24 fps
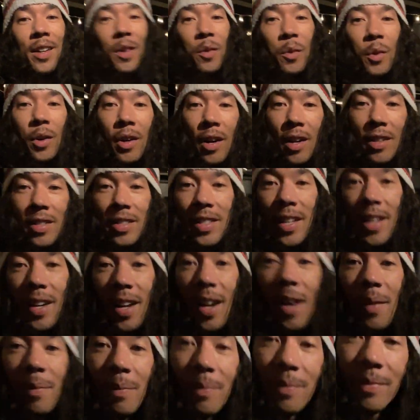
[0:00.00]
We're all set
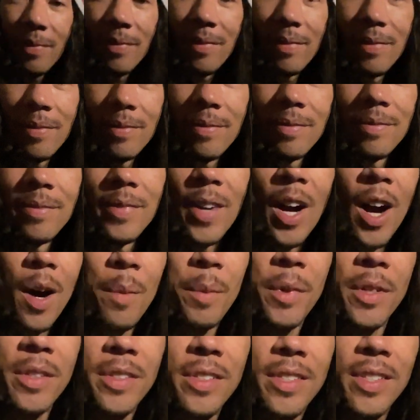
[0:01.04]
up,
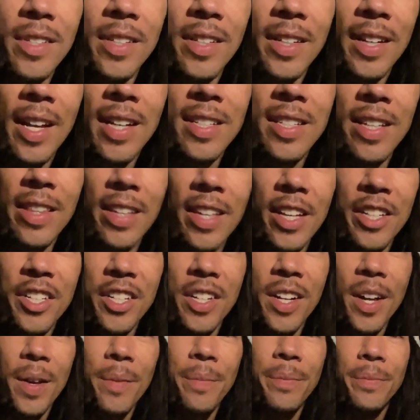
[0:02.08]
almost. Gotta set the kitchen
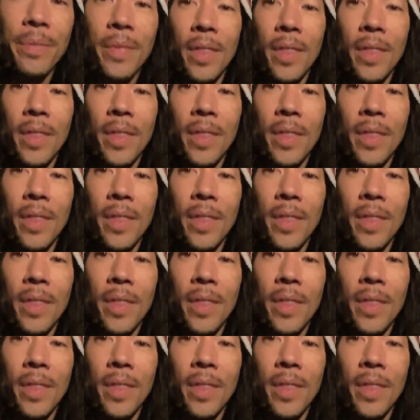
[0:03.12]
up.